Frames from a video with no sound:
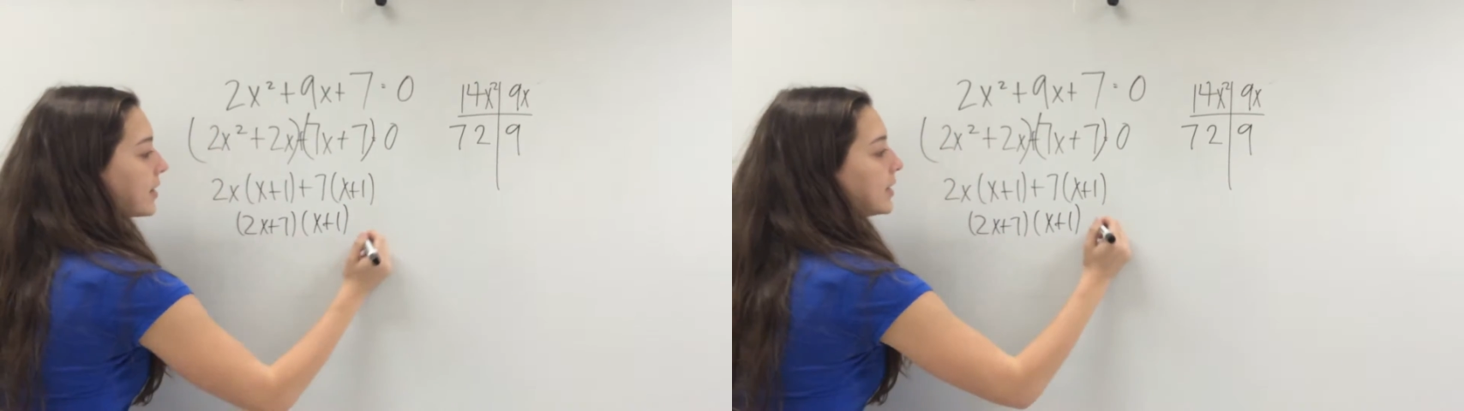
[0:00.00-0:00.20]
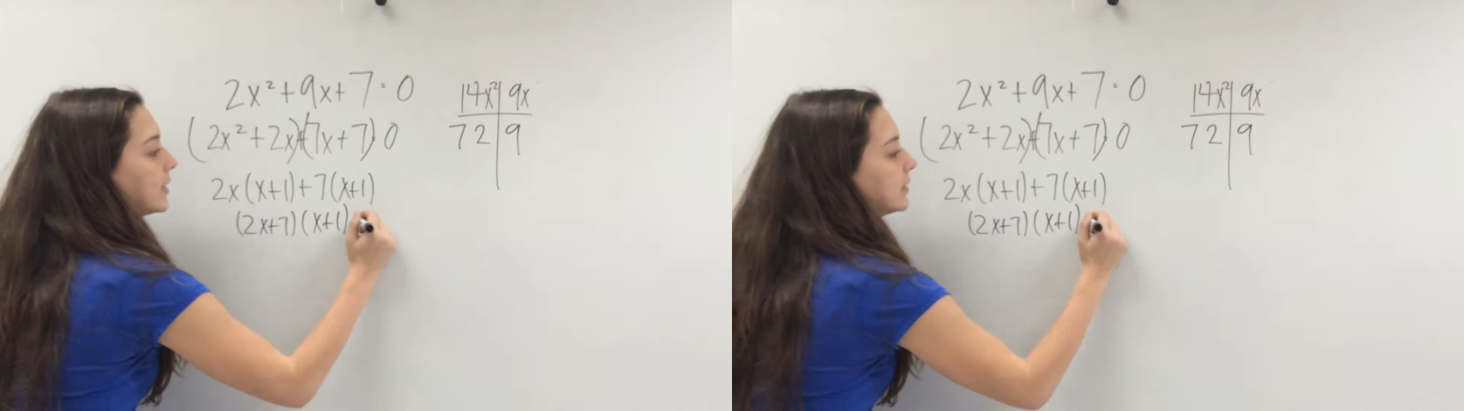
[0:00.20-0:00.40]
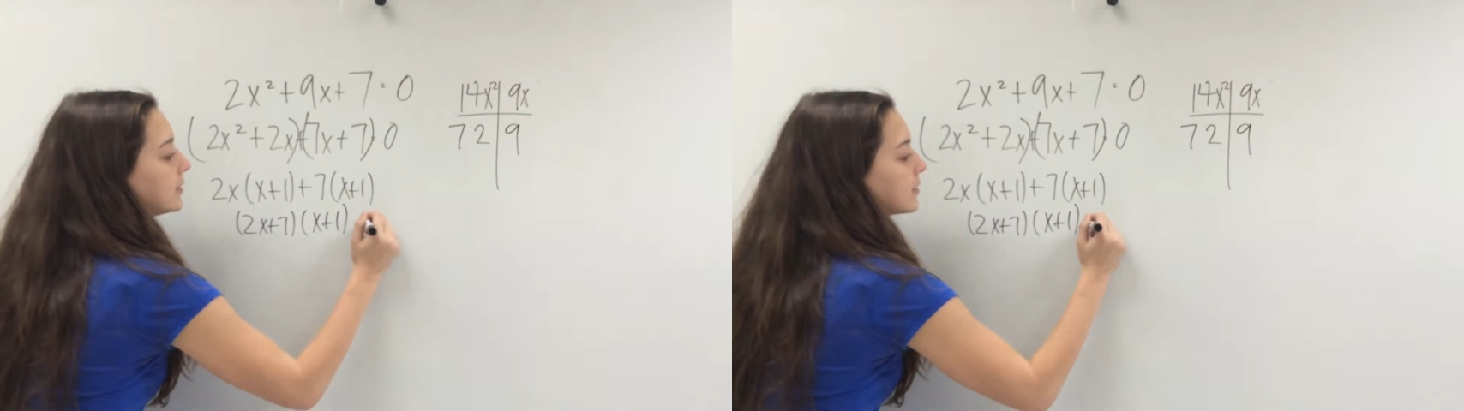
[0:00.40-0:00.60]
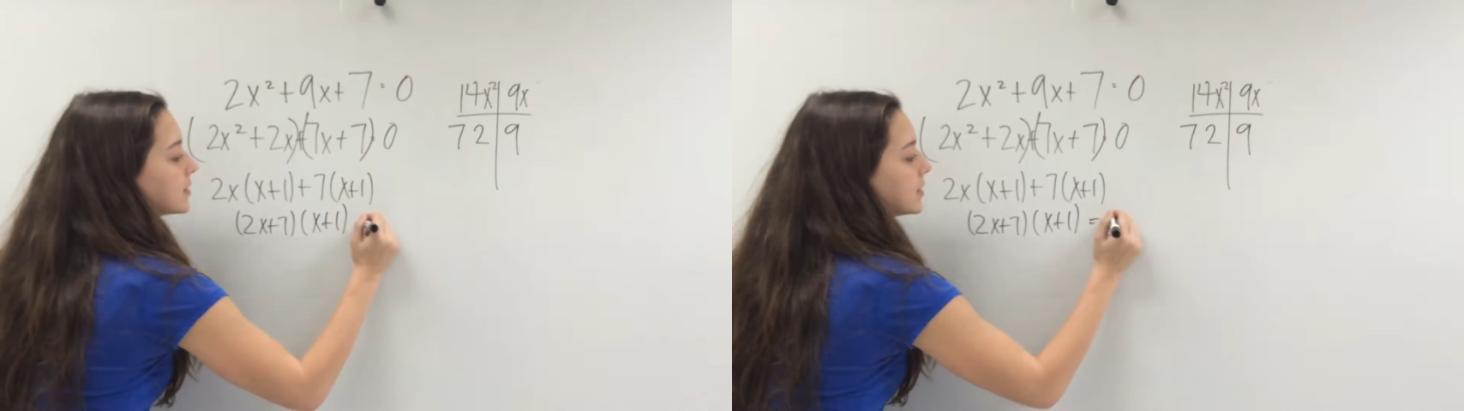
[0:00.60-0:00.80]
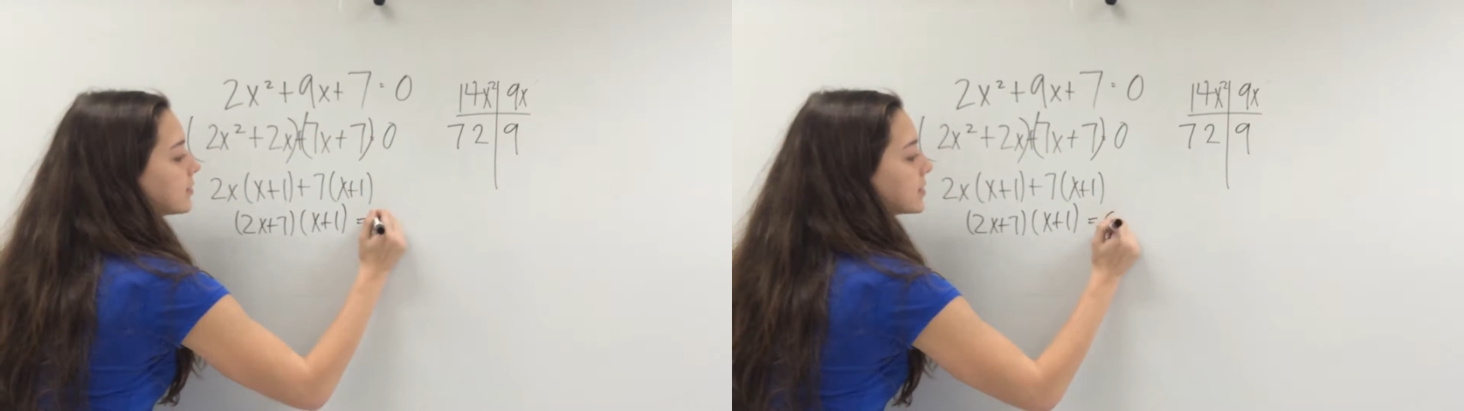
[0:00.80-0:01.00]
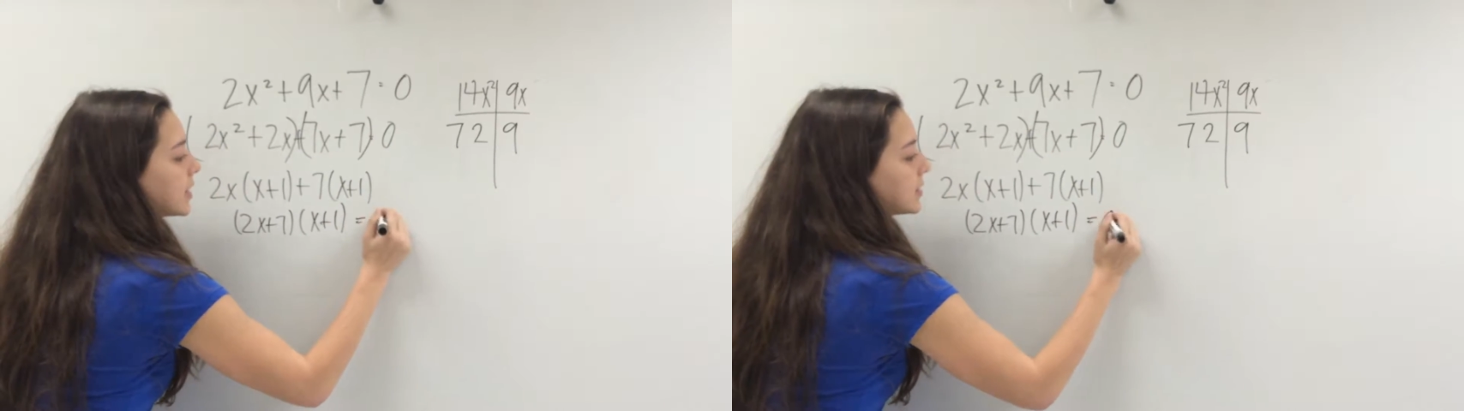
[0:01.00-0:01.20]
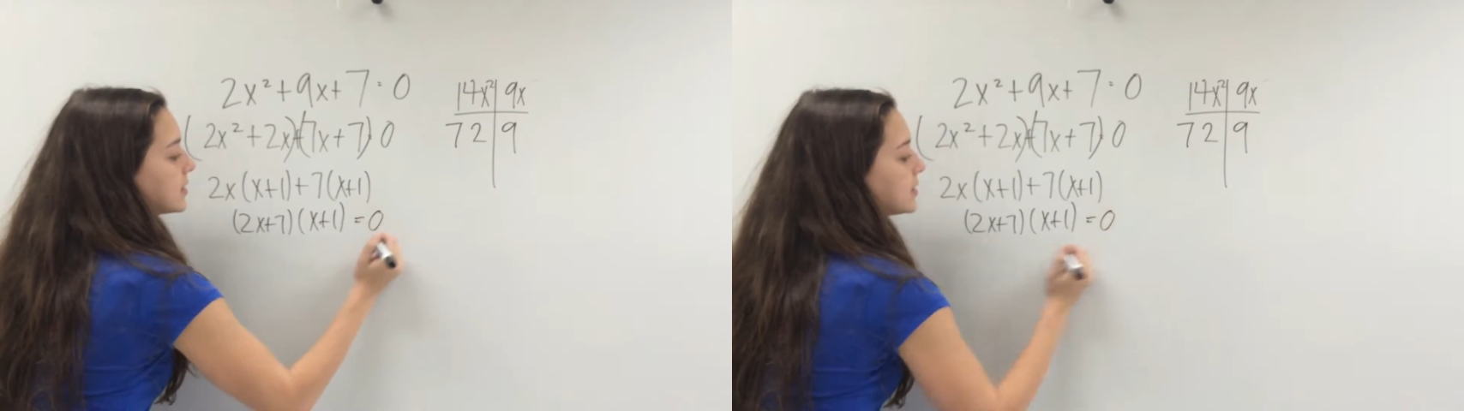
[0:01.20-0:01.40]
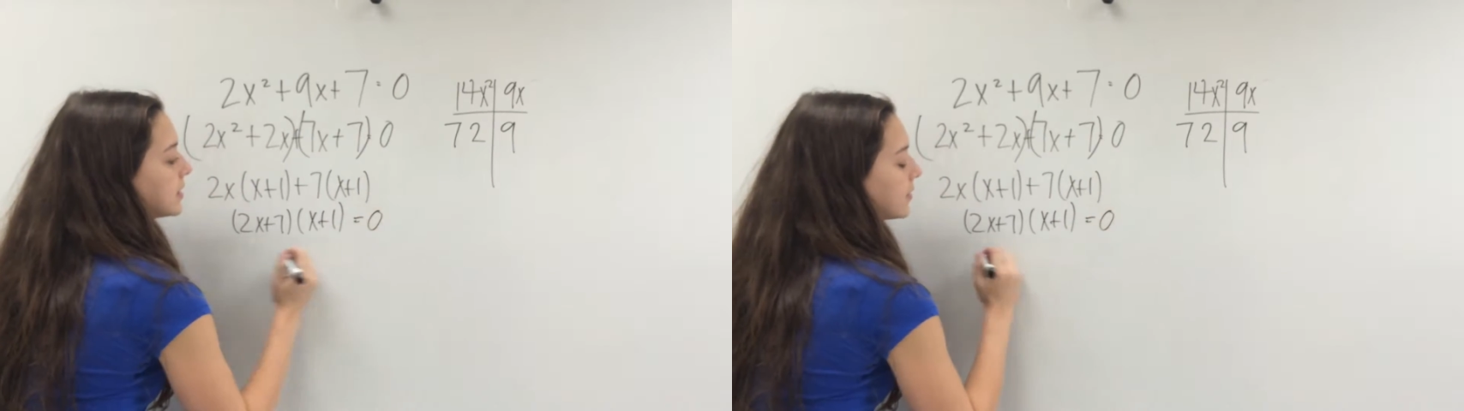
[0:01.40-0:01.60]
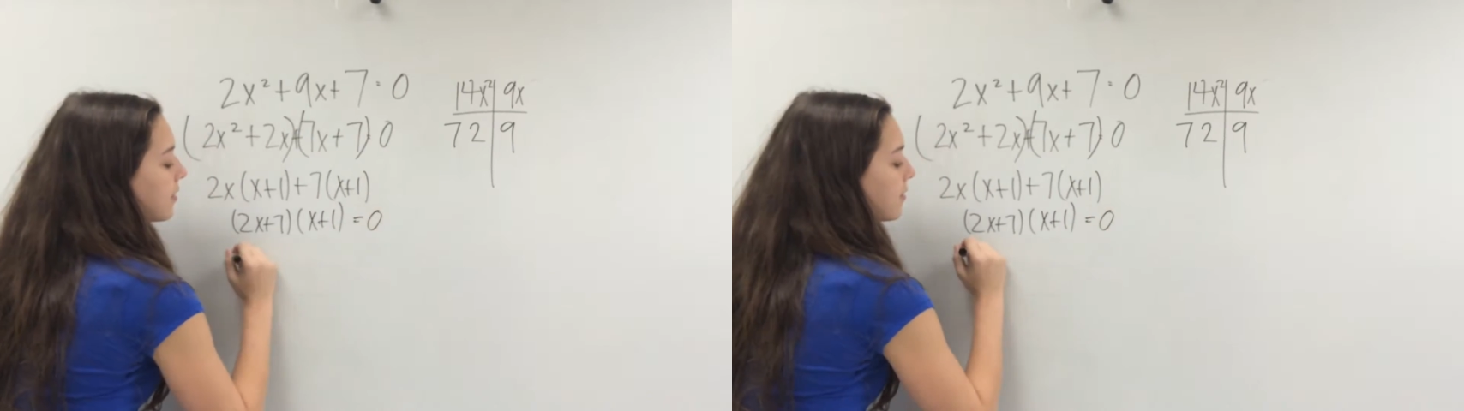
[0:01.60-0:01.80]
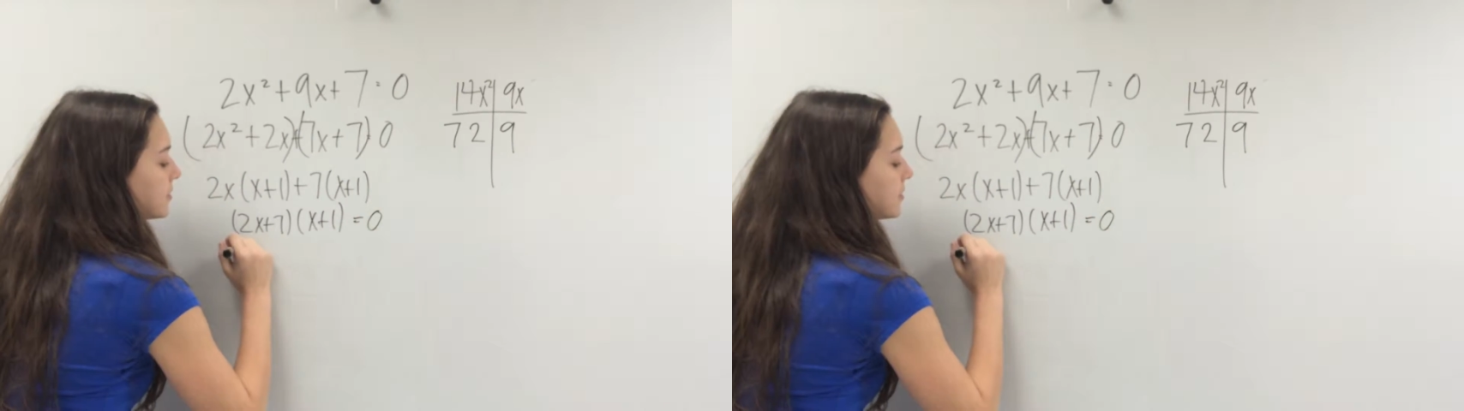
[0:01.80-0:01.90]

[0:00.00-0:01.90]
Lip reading: And they're still set to 0,